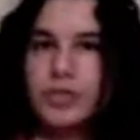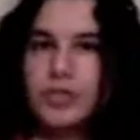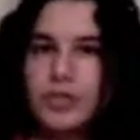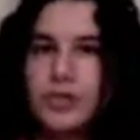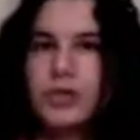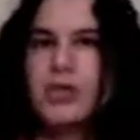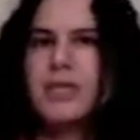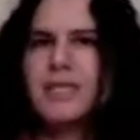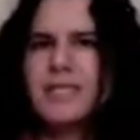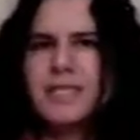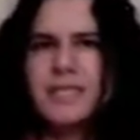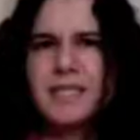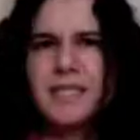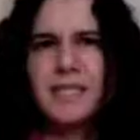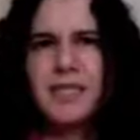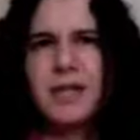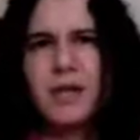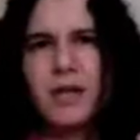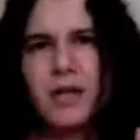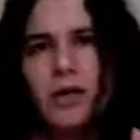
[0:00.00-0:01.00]
You're going to see
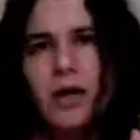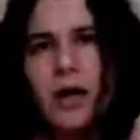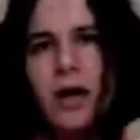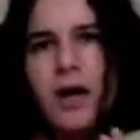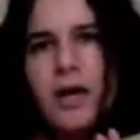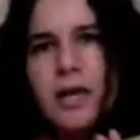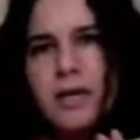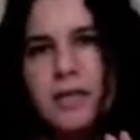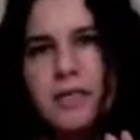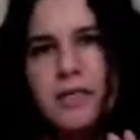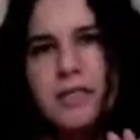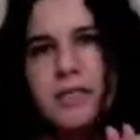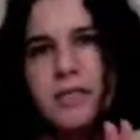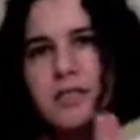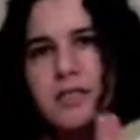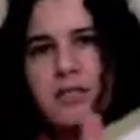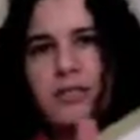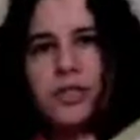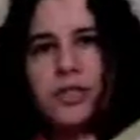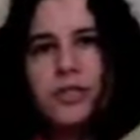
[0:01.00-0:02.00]
it a lot because
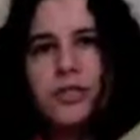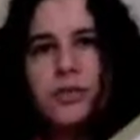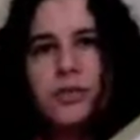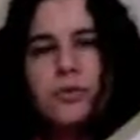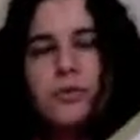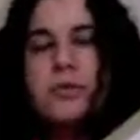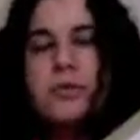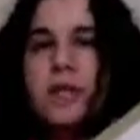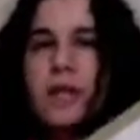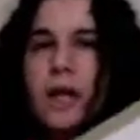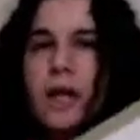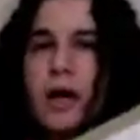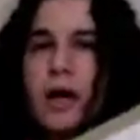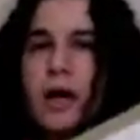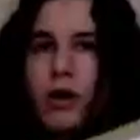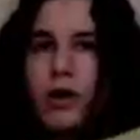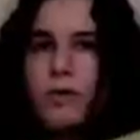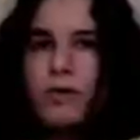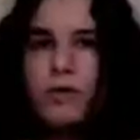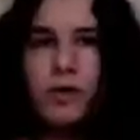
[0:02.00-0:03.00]
it's used a
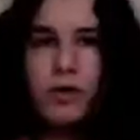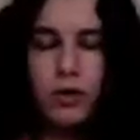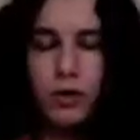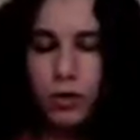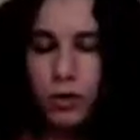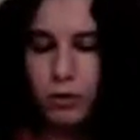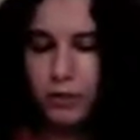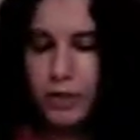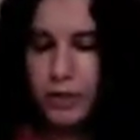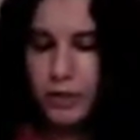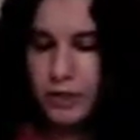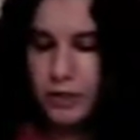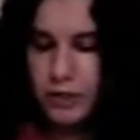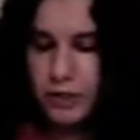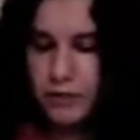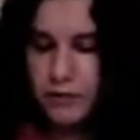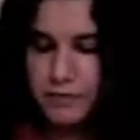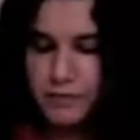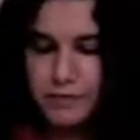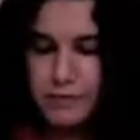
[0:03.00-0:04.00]
lot over a whole bunch
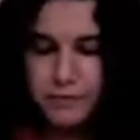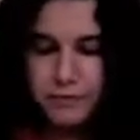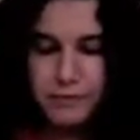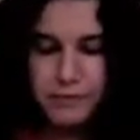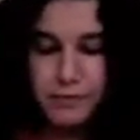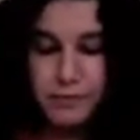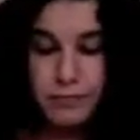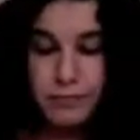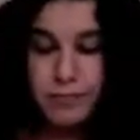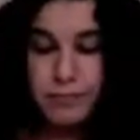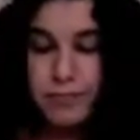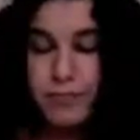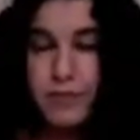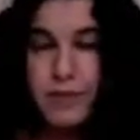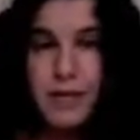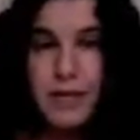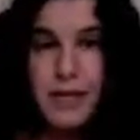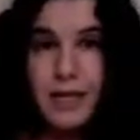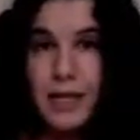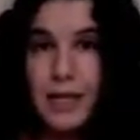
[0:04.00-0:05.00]
of
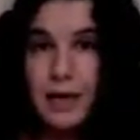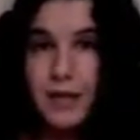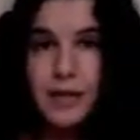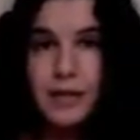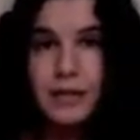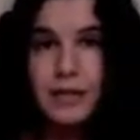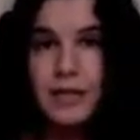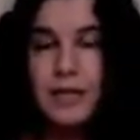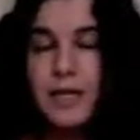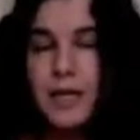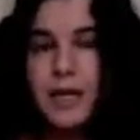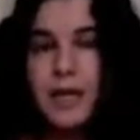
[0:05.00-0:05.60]
letters.